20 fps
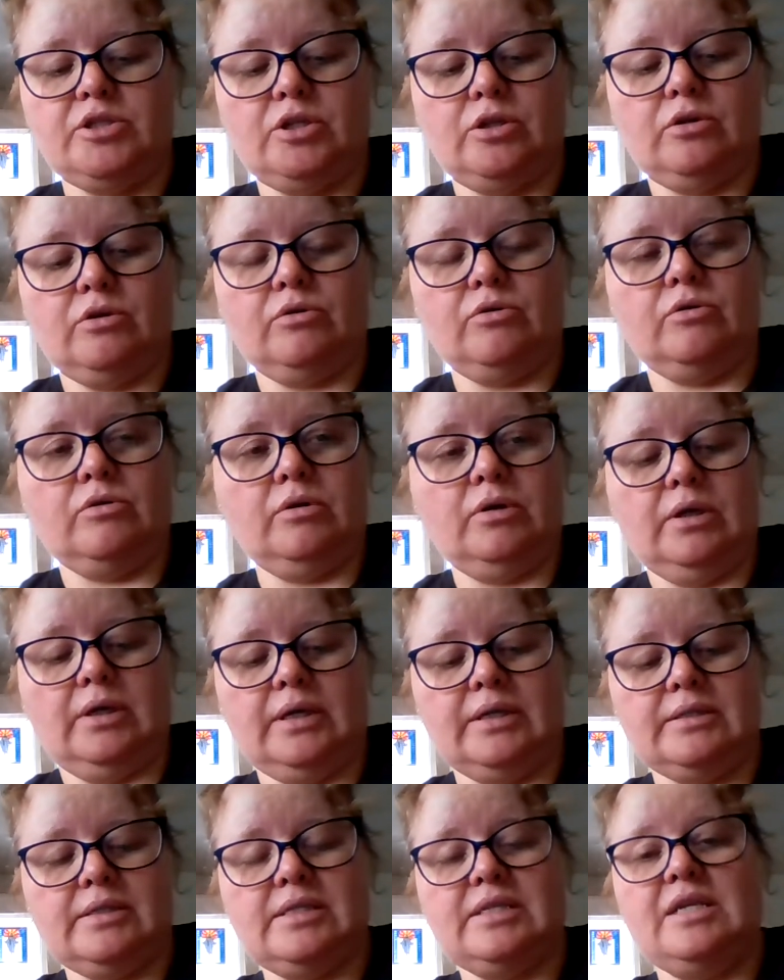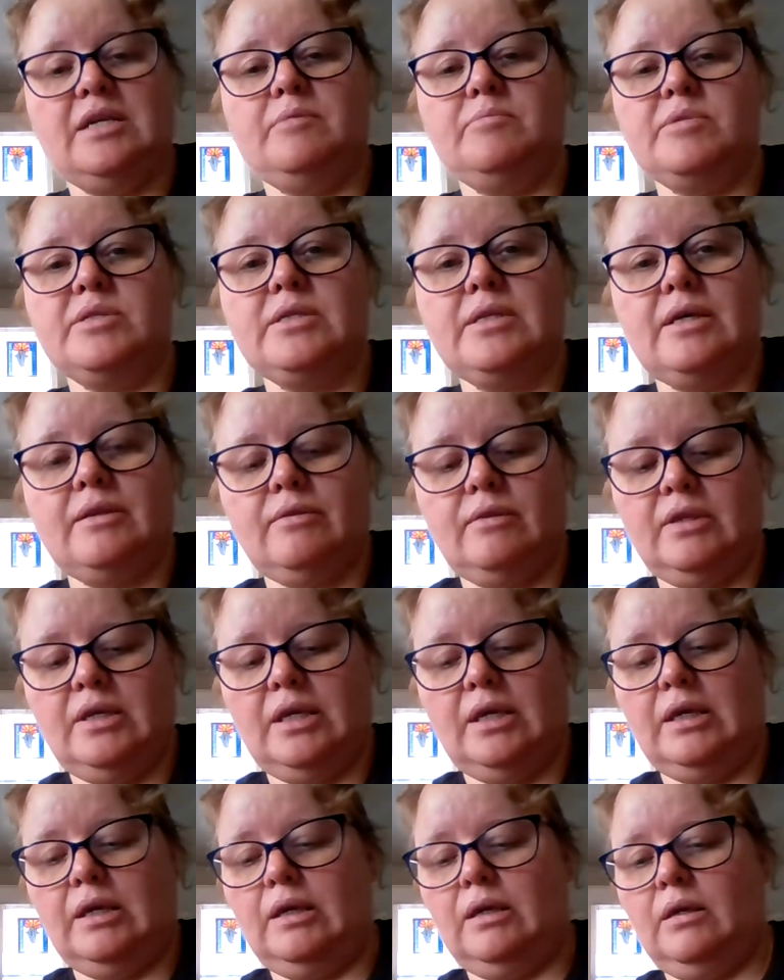do, it seems that
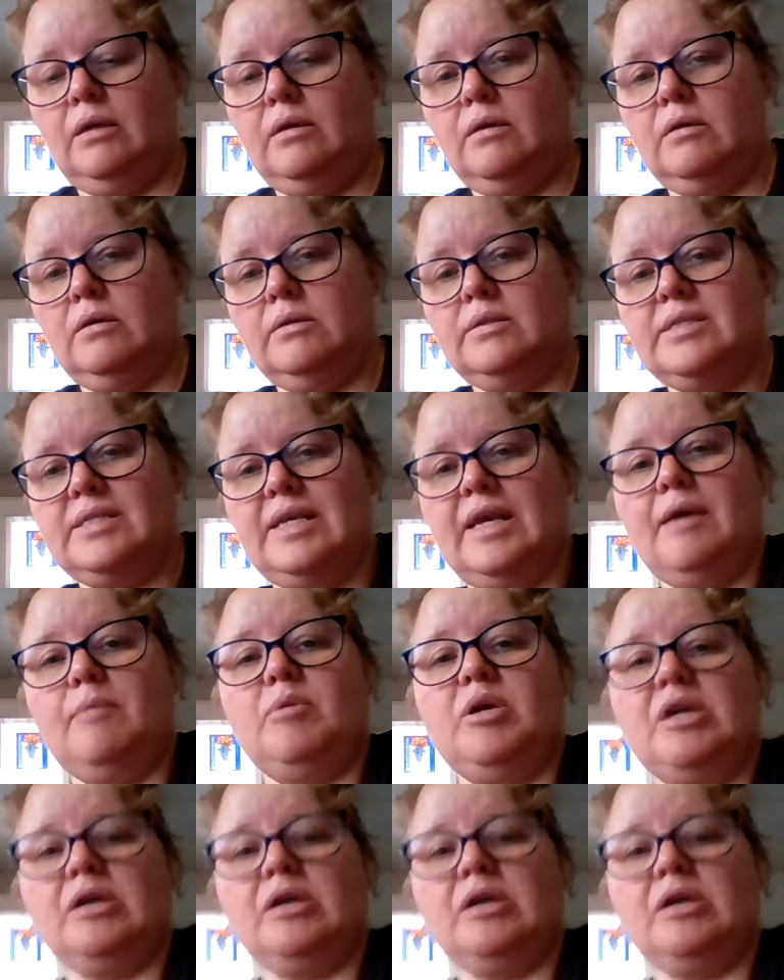the salmon